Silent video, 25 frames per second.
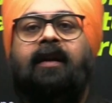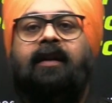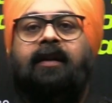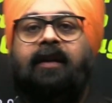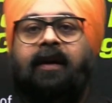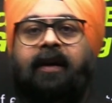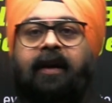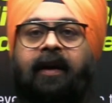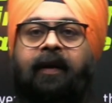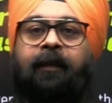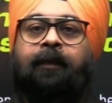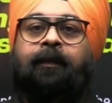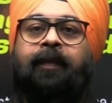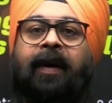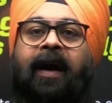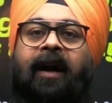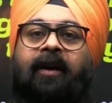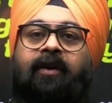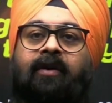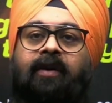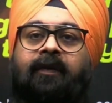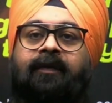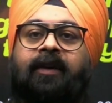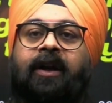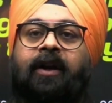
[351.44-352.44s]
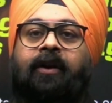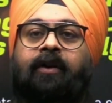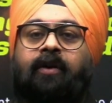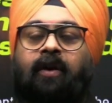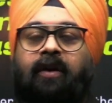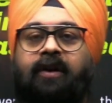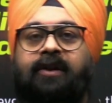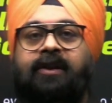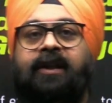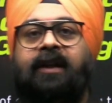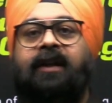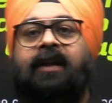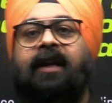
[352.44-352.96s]
the impact of the
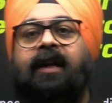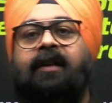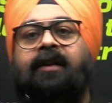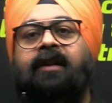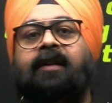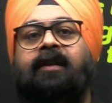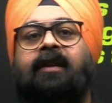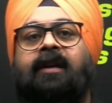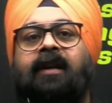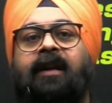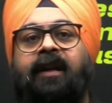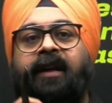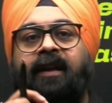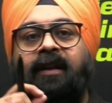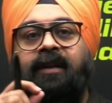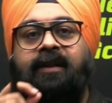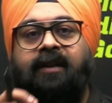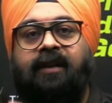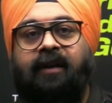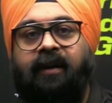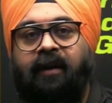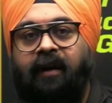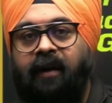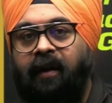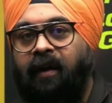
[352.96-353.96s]
toxic gases released